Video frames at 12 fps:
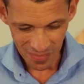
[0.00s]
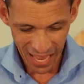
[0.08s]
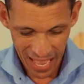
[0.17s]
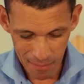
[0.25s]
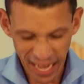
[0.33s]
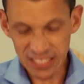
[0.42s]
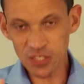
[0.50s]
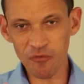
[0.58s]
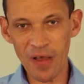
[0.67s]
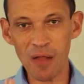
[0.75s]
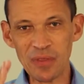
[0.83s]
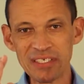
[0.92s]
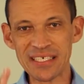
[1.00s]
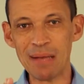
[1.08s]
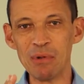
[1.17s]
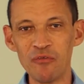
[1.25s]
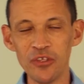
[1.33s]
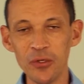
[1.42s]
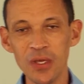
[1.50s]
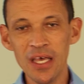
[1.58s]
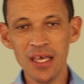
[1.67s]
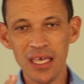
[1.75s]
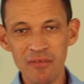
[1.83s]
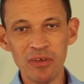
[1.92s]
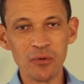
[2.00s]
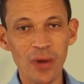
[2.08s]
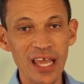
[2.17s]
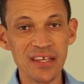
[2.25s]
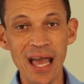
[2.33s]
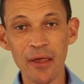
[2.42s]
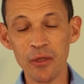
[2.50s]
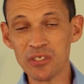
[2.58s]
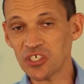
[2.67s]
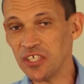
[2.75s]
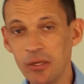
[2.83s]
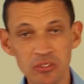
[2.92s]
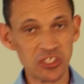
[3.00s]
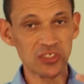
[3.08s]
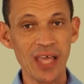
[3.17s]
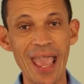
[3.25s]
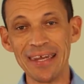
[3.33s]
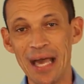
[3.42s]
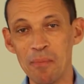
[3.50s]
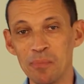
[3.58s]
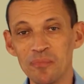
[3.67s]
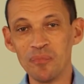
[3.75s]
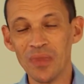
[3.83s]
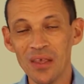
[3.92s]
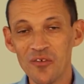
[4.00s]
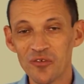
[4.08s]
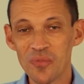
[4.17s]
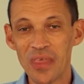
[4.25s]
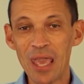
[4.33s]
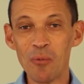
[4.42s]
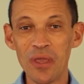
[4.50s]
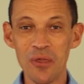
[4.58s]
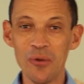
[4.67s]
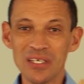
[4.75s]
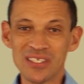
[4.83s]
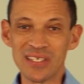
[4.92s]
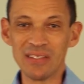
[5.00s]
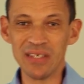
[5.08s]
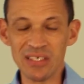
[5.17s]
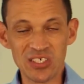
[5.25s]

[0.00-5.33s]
Amen. I just felt that some of you, even right now, you just need to stand up from there where you are sitting.